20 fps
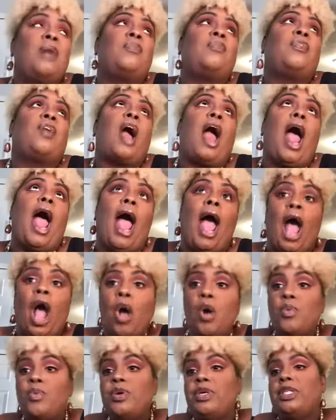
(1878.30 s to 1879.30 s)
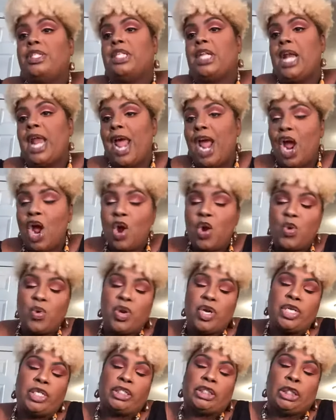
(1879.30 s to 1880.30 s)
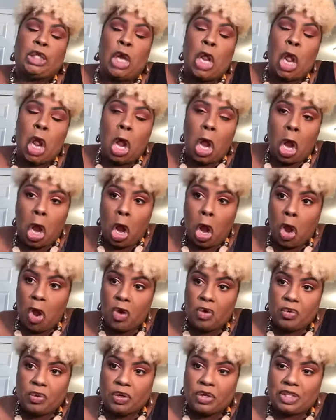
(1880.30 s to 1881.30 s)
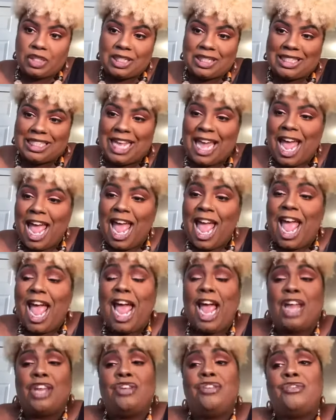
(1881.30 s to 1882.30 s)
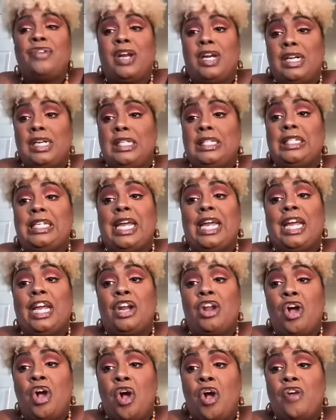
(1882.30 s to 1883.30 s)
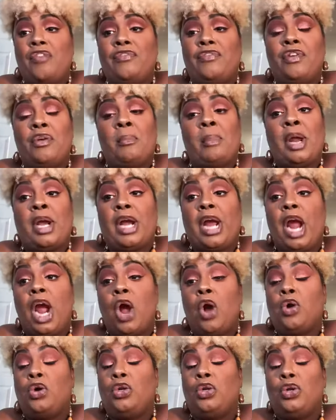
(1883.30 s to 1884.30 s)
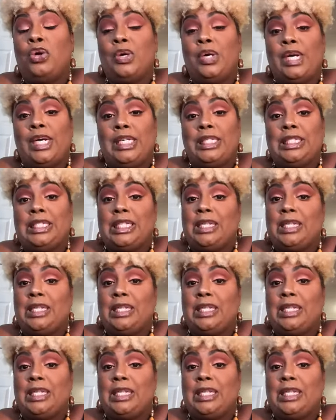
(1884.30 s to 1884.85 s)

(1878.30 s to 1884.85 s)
for hours and hours and hours, and you're ready to take it off, no matter how gloriously